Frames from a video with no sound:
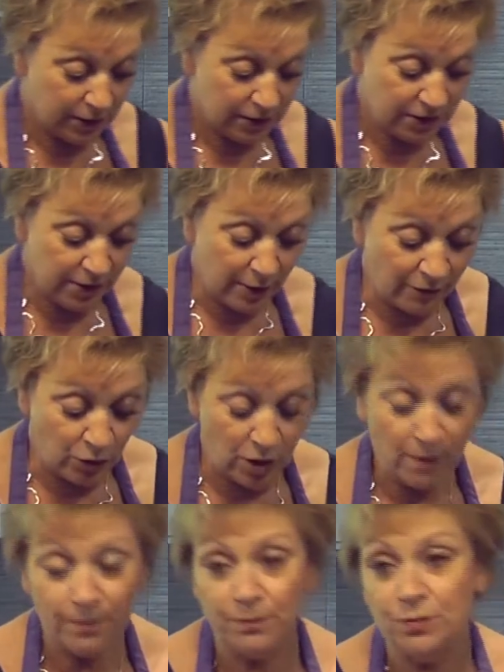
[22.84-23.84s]
So I've got
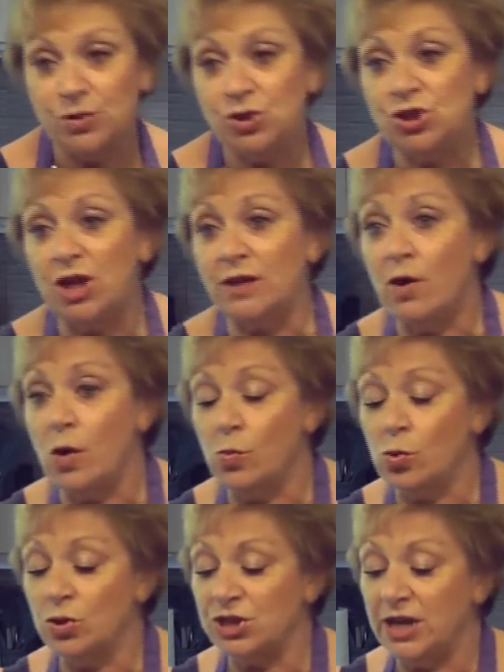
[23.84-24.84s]
a jug of
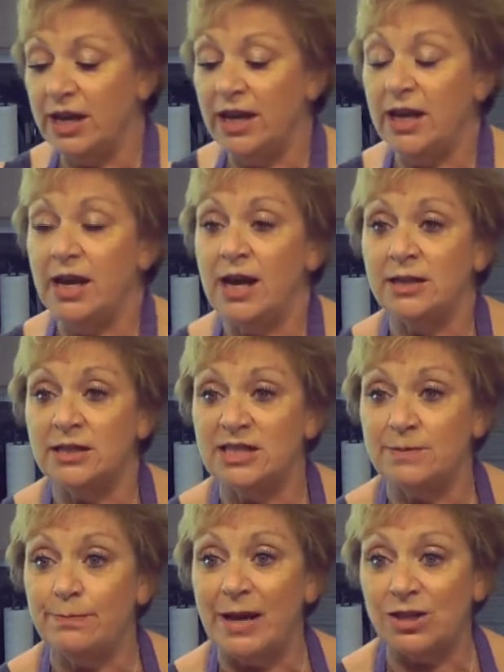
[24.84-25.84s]
hot water here and a
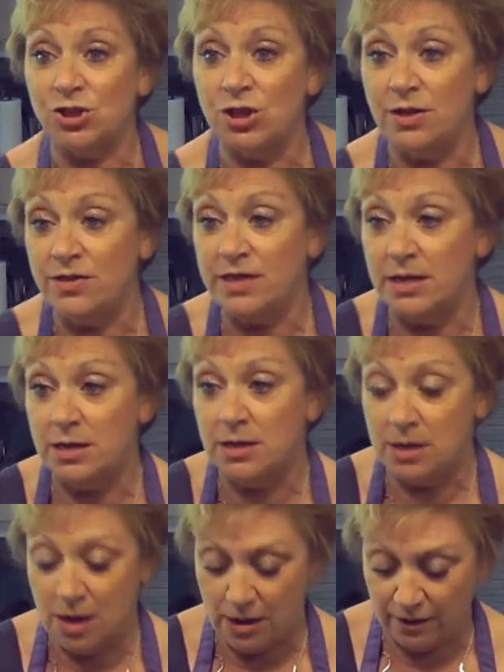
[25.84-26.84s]
spatula
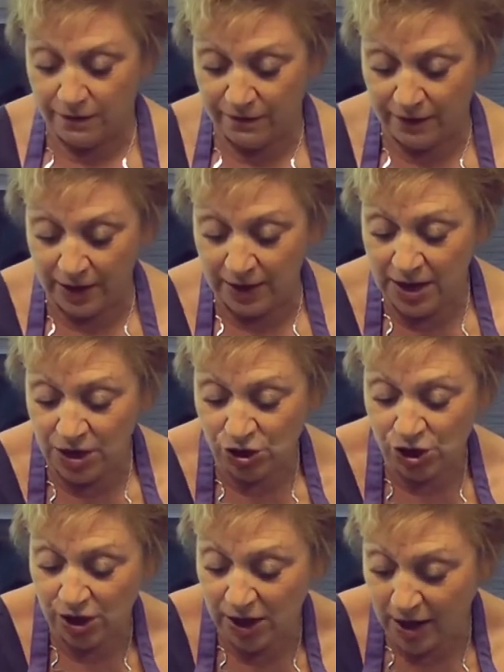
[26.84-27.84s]
thin knife, and
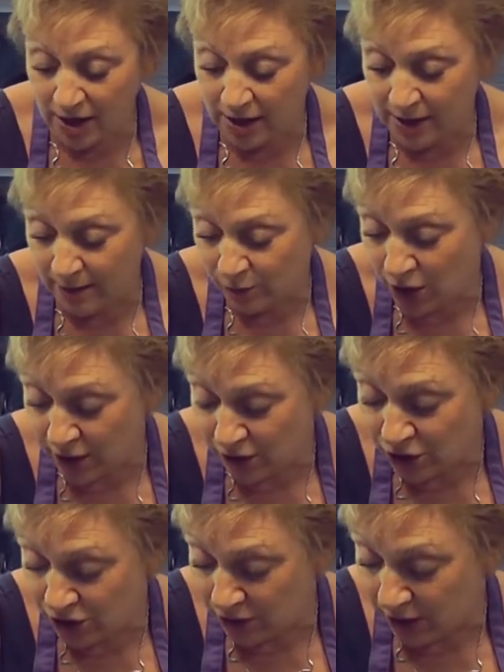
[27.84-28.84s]
literally I am
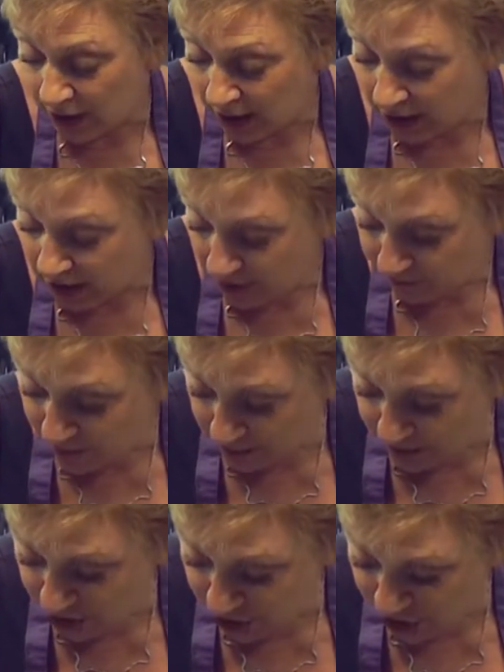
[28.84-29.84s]
going to very